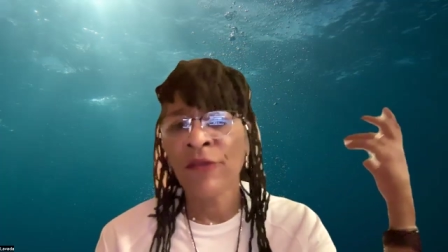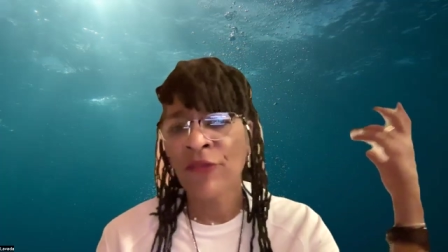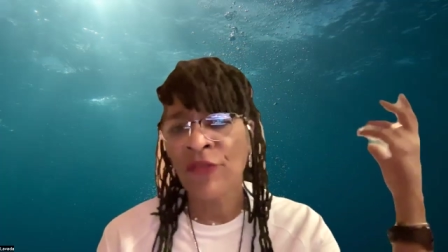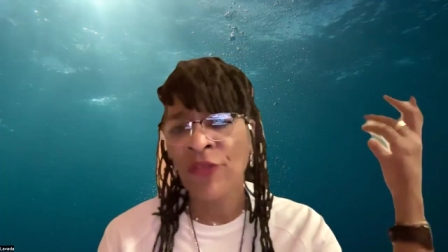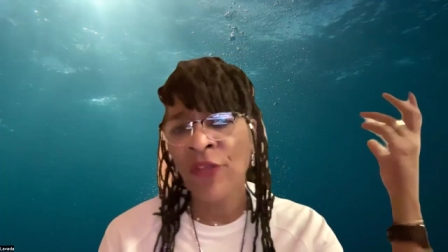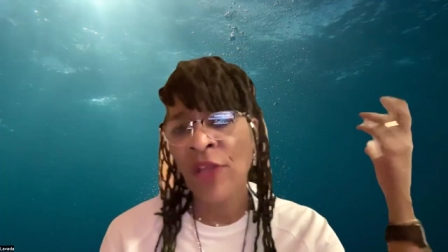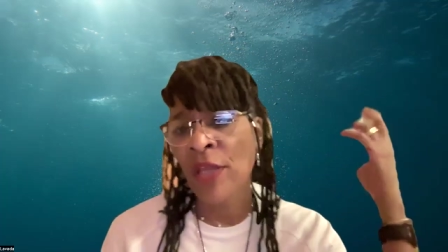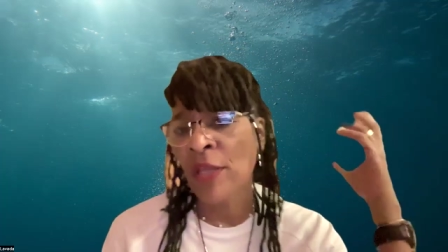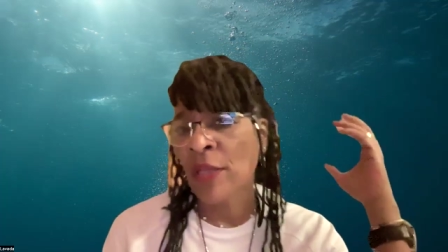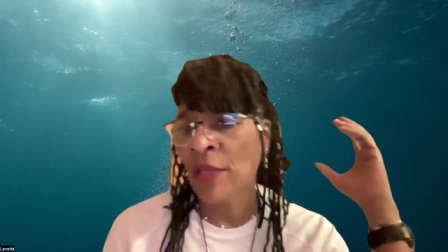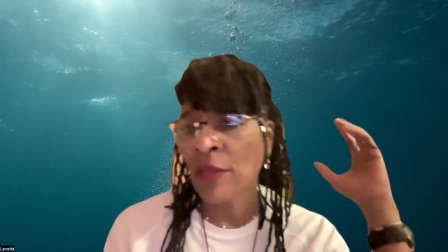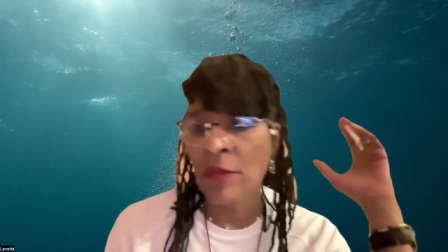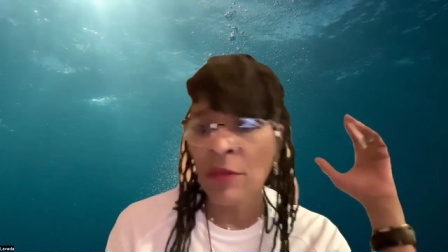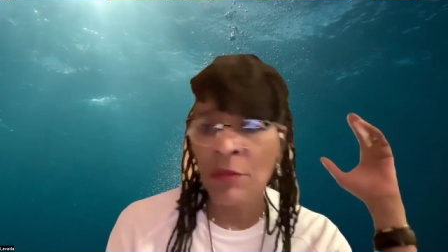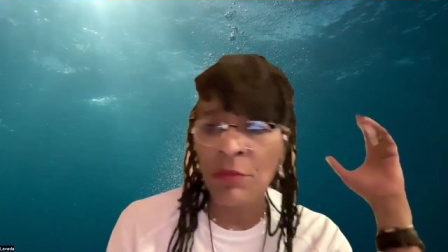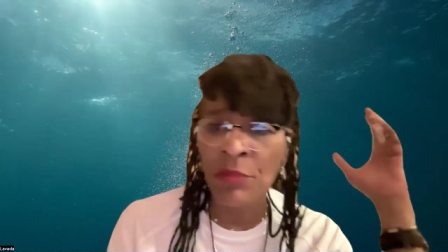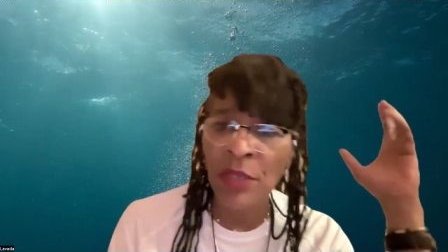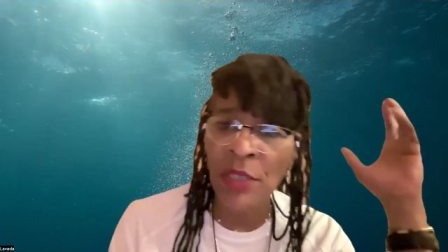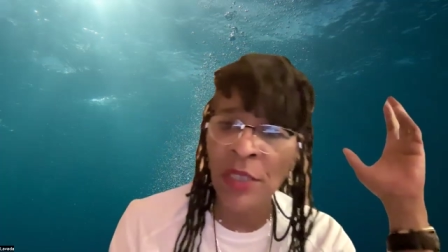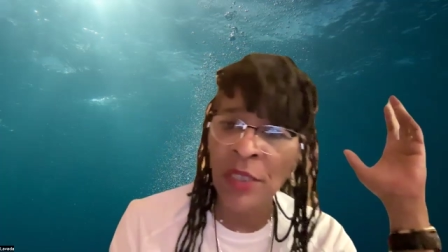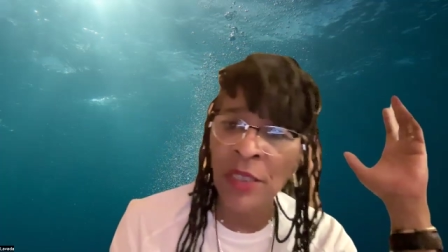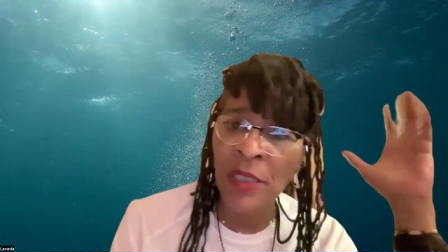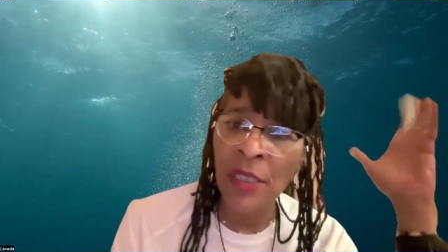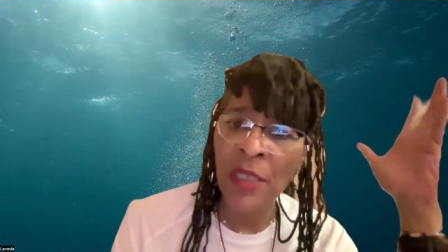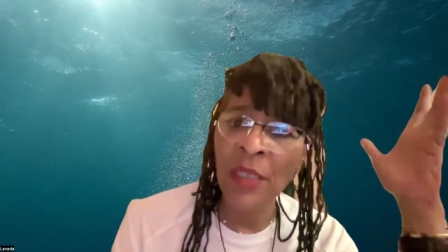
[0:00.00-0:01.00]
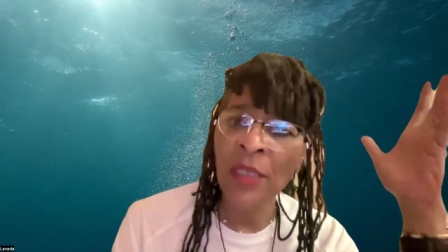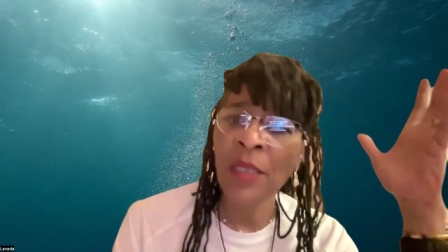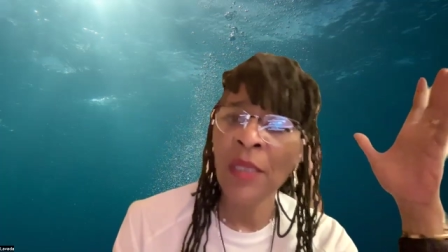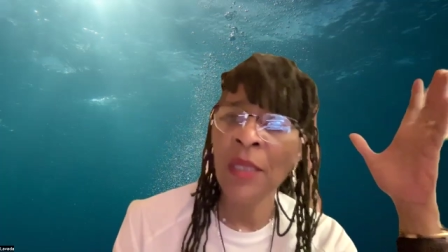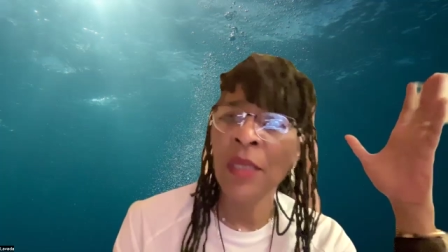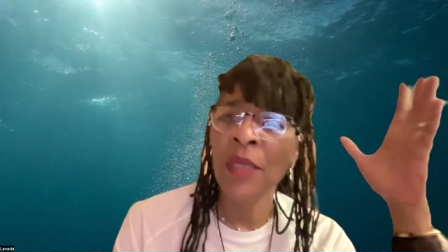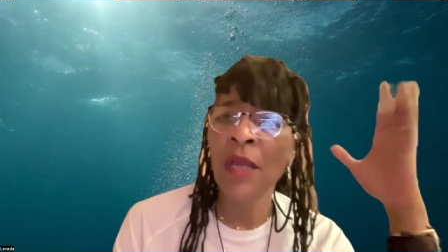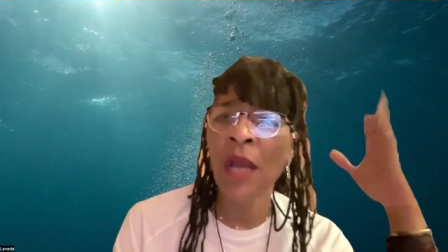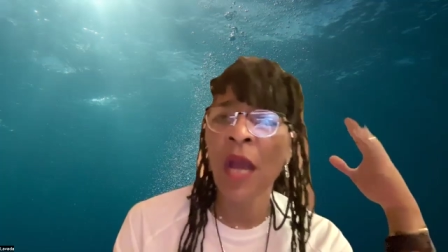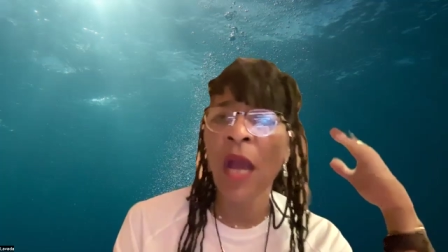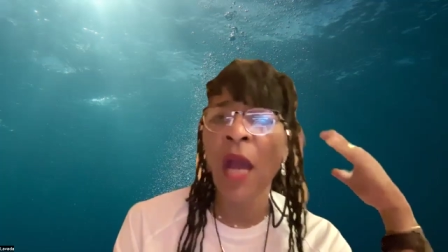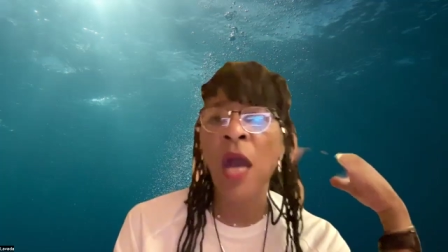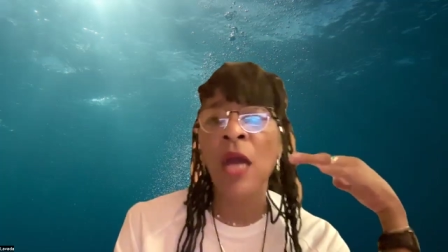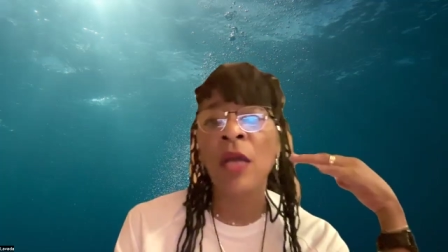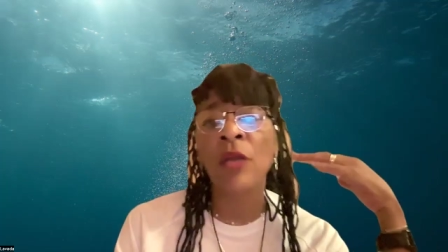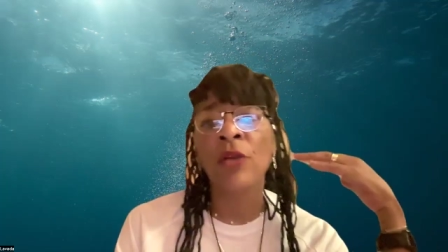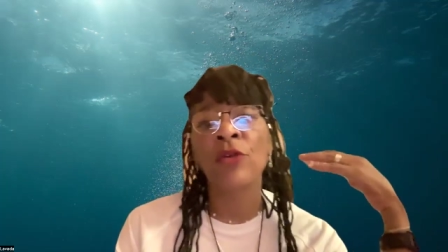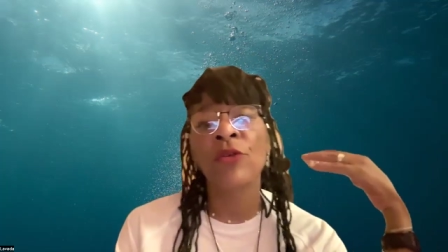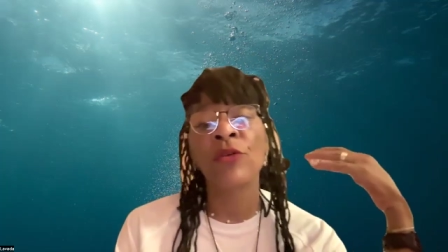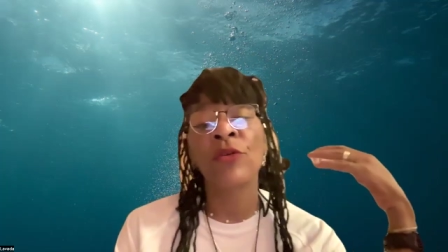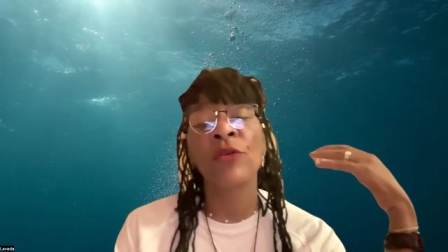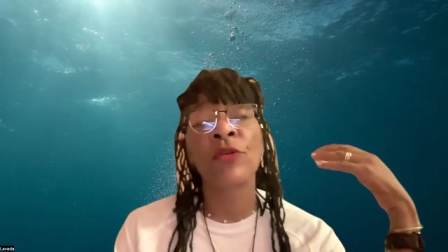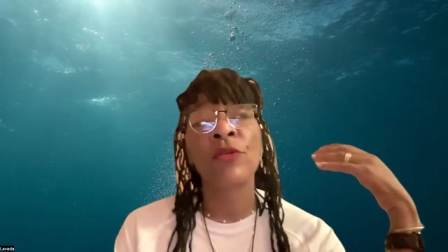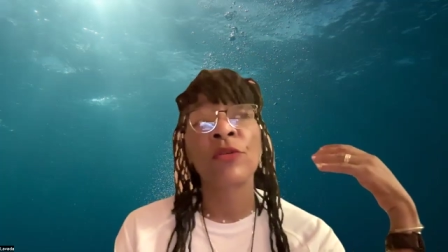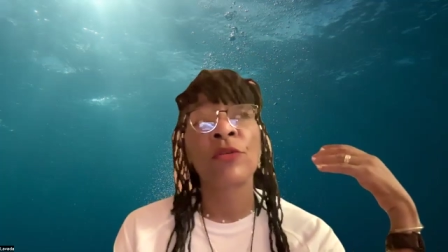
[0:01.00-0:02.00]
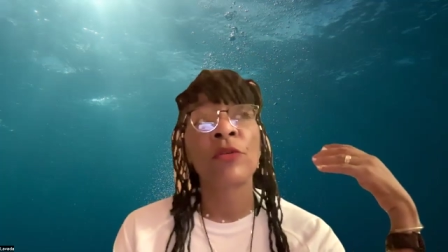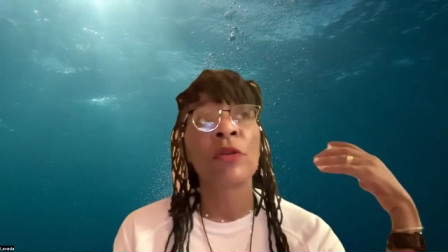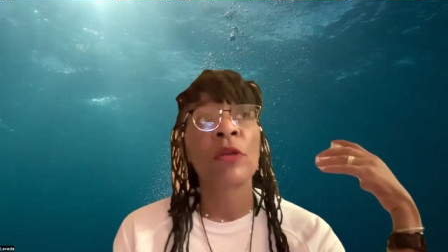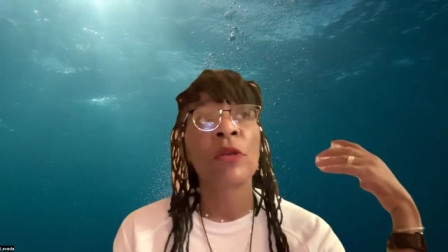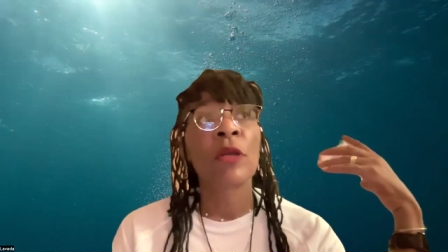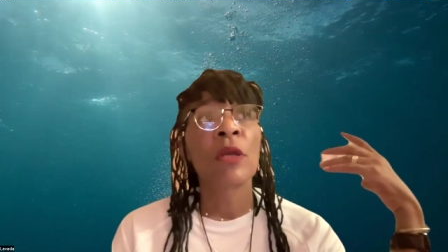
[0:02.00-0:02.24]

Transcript: said, in the beginning, I could